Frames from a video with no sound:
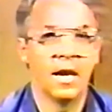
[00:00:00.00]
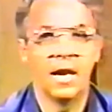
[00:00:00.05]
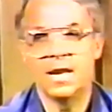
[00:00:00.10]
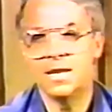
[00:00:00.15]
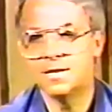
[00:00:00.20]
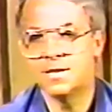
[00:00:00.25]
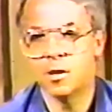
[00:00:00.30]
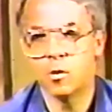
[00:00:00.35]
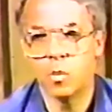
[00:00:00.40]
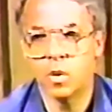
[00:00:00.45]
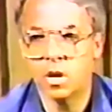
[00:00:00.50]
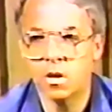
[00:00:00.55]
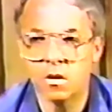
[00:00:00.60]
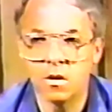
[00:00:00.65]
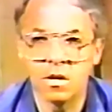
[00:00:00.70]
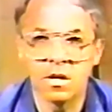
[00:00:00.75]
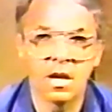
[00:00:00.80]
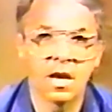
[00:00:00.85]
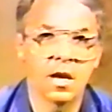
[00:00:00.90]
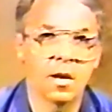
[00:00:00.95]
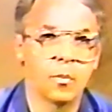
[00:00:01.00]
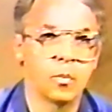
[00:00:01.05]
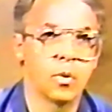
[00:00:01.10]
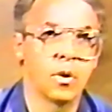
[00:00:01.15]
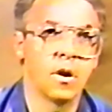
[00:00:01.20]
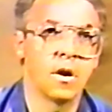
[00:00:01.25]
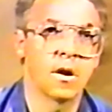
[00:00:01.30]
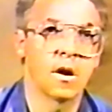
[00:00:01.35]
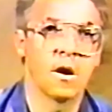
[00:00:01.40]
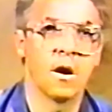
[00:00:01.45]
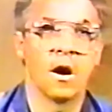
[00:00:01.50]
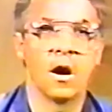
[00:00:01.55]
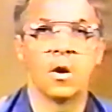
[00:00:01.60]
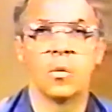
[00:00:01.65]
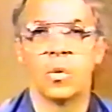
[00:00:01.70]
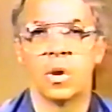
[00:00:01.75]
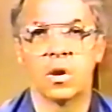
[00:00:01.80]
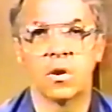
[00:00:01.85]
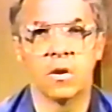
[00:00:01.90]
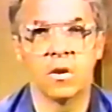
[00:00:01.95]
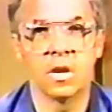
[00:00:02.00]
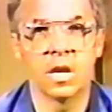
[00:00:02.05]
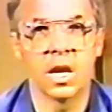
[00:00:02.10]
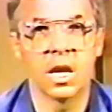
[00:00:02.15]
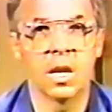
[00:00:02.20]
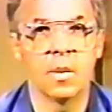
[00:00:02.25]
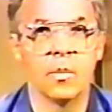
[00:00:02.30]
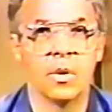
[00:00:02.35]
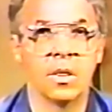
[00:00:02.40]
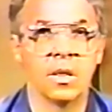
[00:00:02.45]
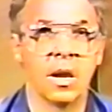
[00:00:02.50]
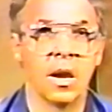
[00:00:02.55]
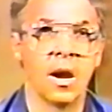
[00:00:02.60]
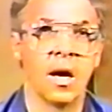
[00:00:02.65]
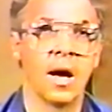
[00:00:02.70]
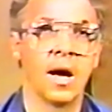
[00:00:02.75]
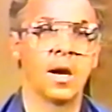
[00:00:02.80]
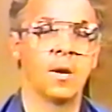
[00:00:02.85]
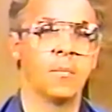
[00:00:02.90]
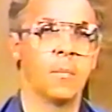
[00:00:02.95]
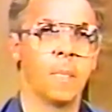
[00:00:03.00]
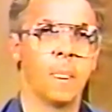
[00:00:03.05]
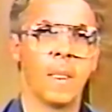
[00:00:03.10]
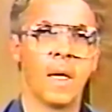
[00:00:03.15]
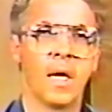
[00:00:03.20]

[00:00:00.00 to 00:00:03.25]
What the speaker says: He said, we couldn't get a prayer card. We couldn't get him in the line.